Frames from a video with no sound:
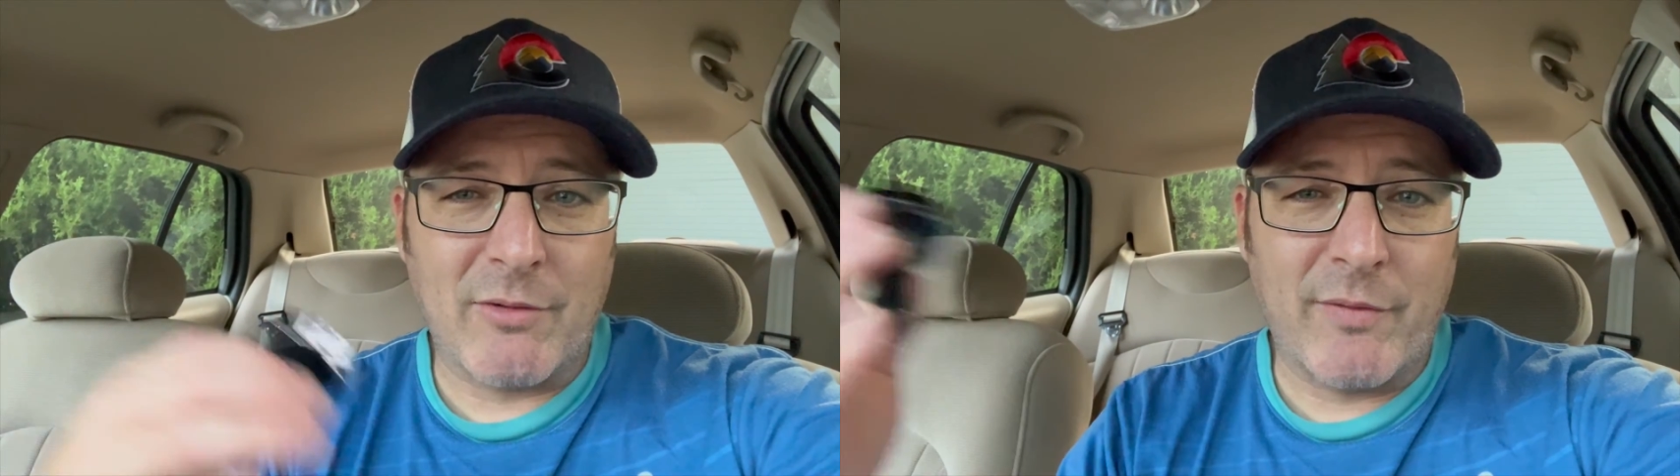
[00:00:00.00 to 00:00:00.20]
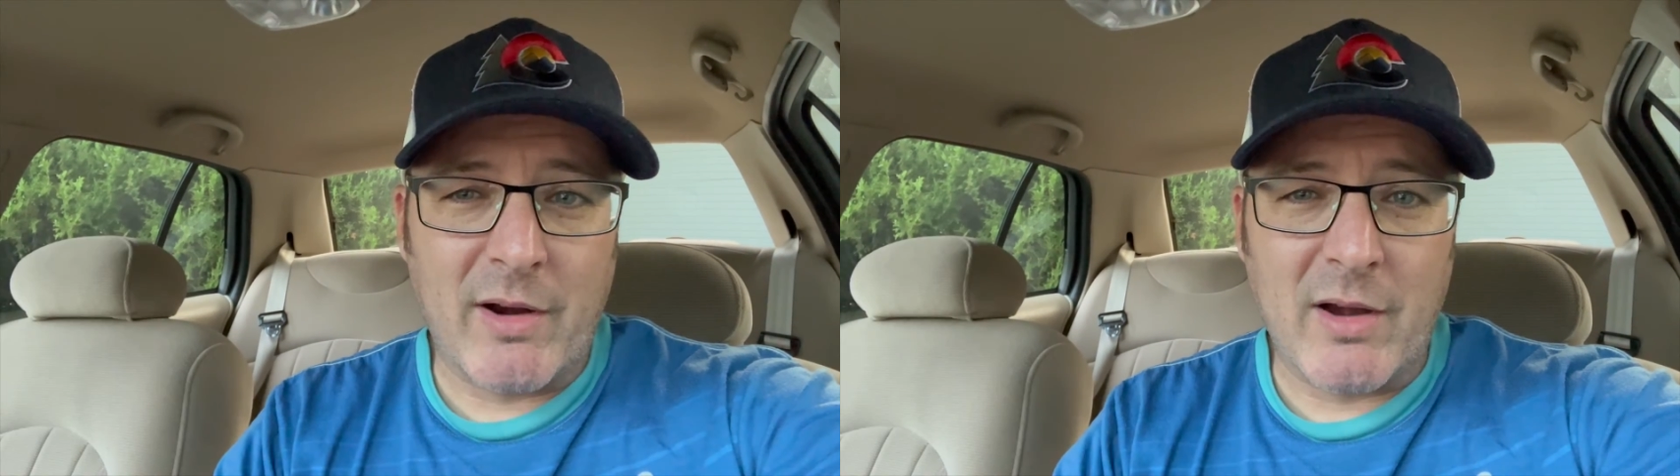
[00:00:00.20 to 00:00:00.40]

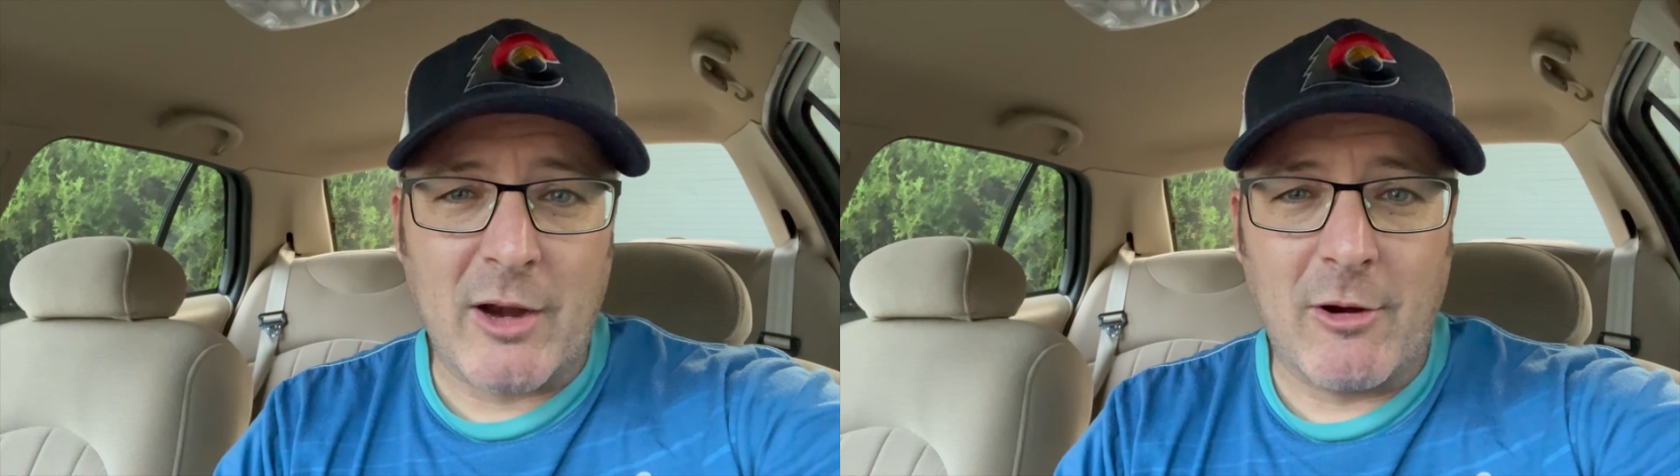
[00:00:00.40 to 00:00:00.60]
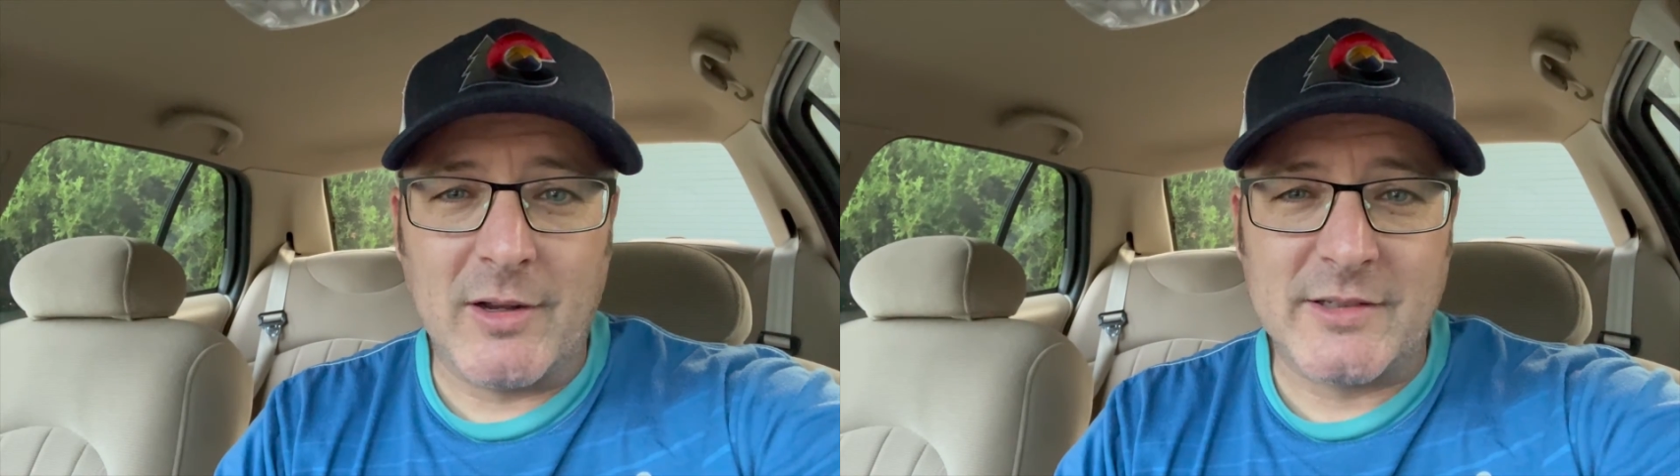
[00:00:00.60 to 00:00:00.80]
very
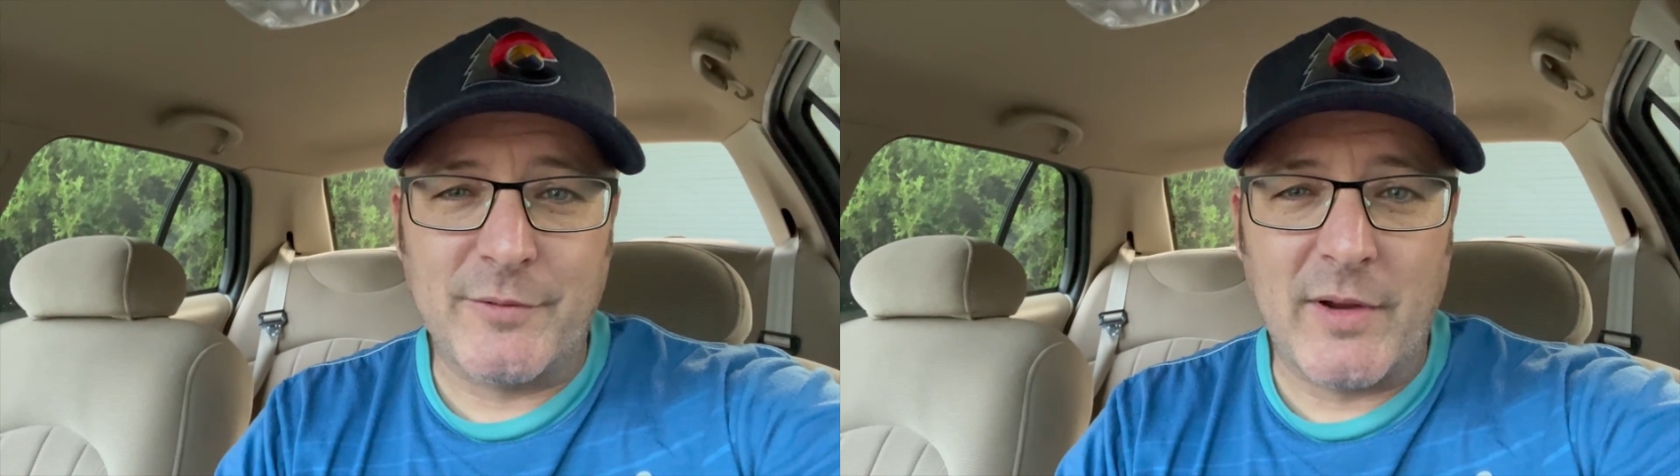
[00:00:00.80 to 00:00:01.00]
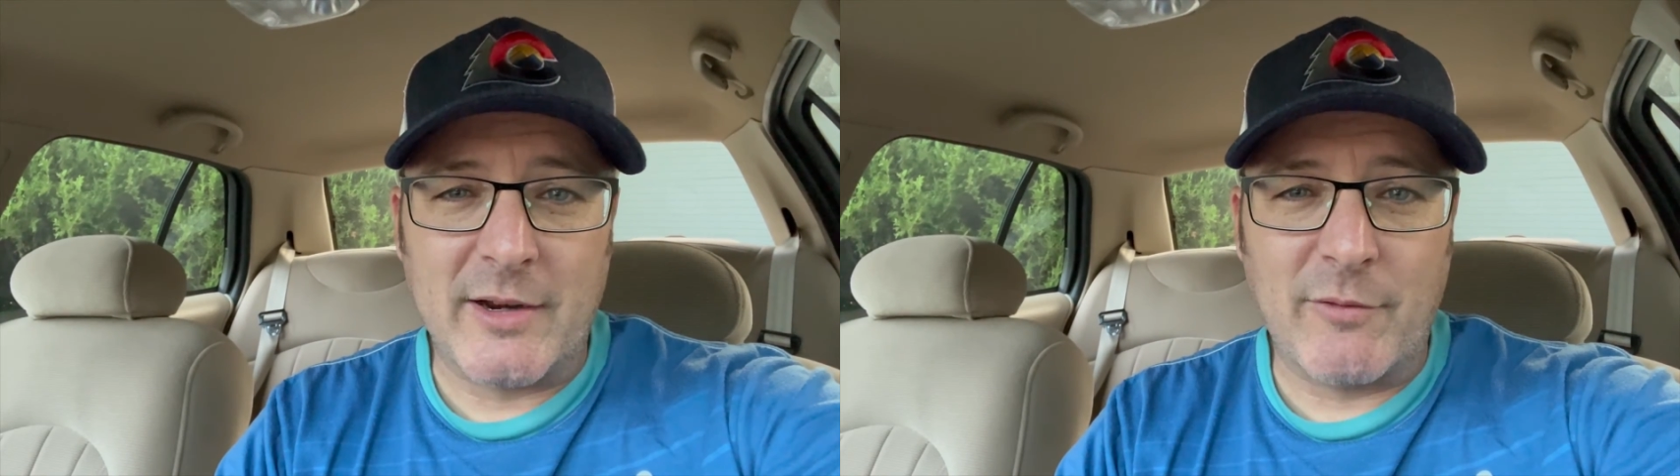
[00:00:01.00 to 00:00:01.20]

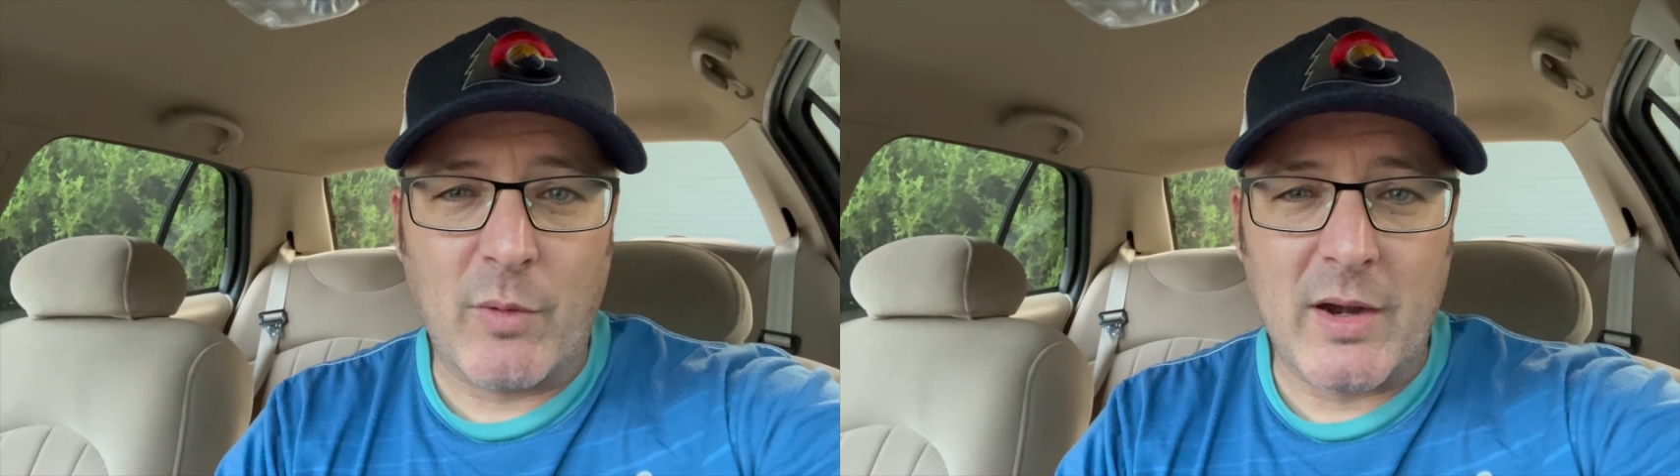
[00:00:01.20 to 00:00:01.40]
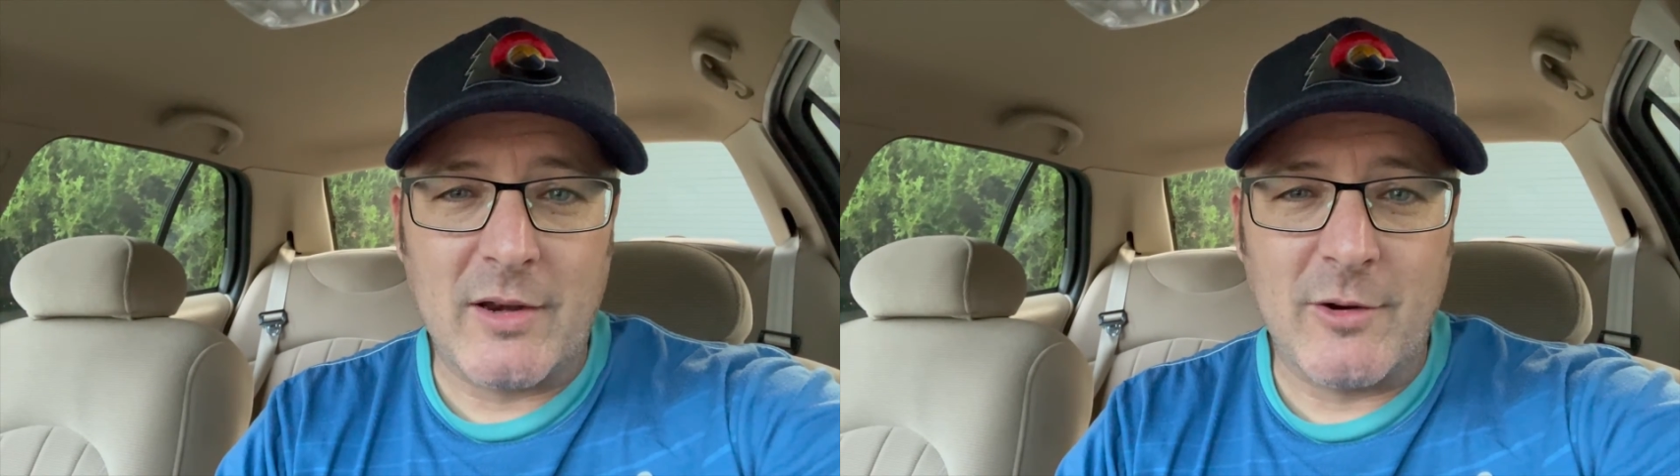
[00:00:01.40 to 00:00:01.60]
cost-effective way
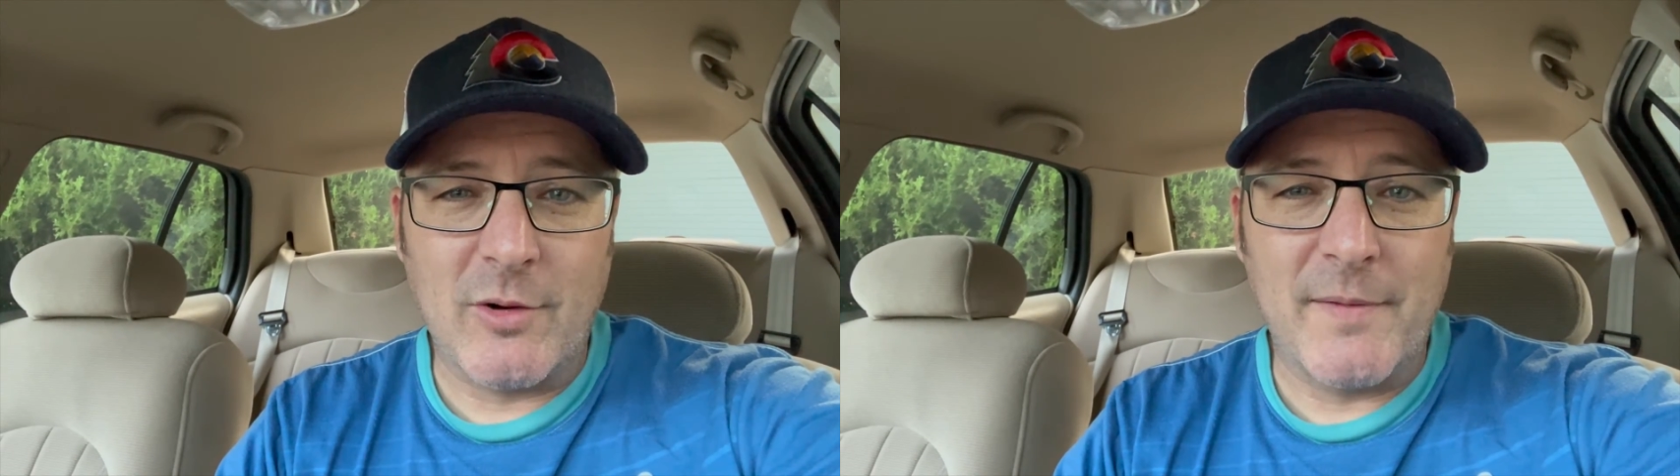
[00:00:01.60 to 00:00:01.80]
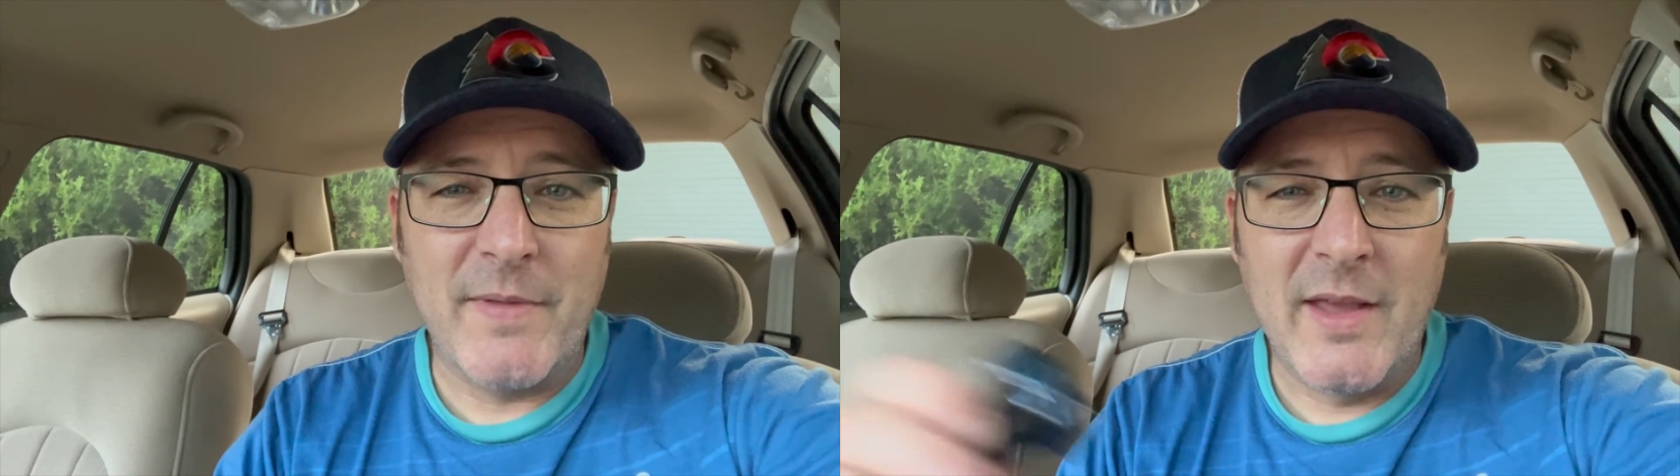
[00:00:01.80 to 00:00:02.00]
to do it.